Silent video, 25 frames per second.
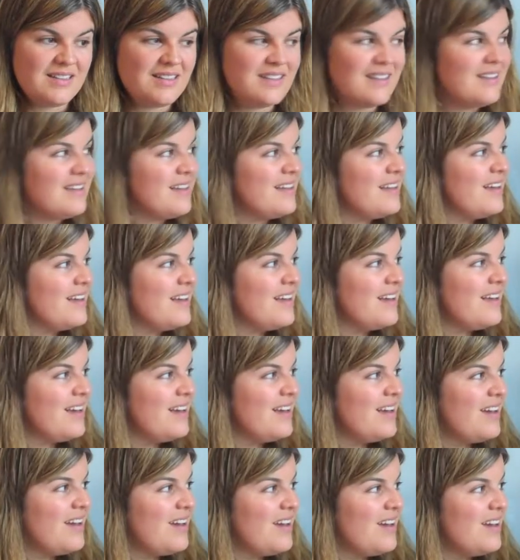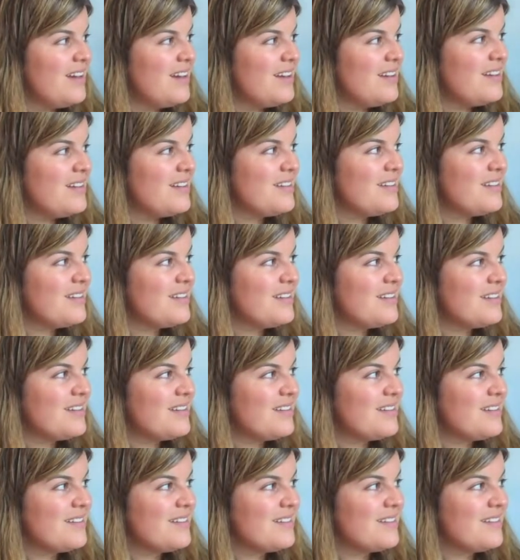
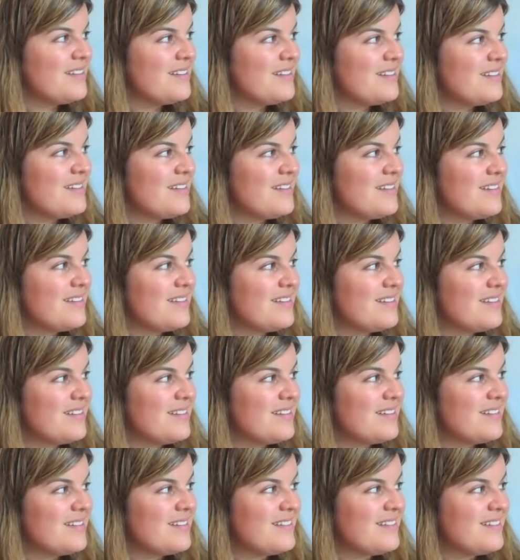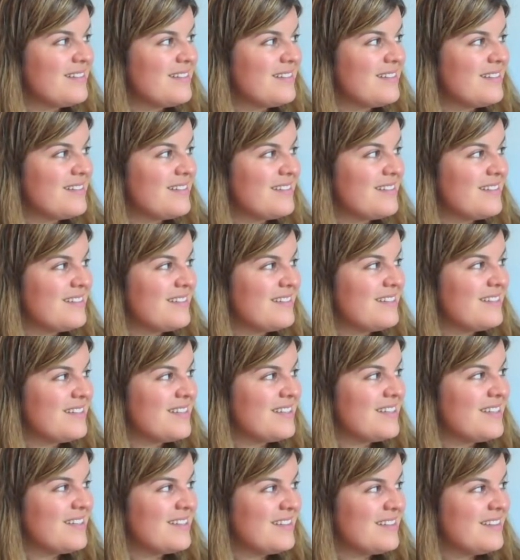
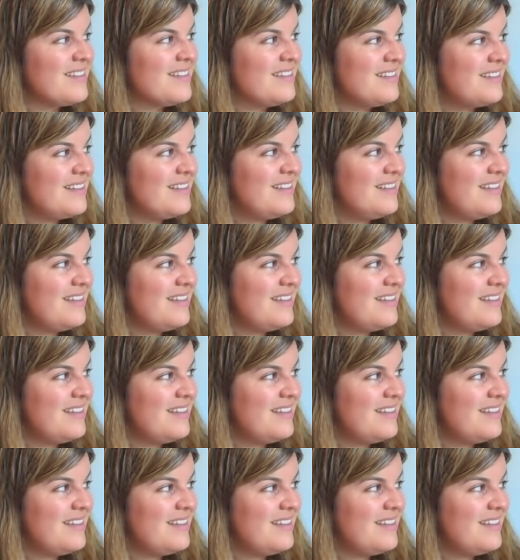(silent)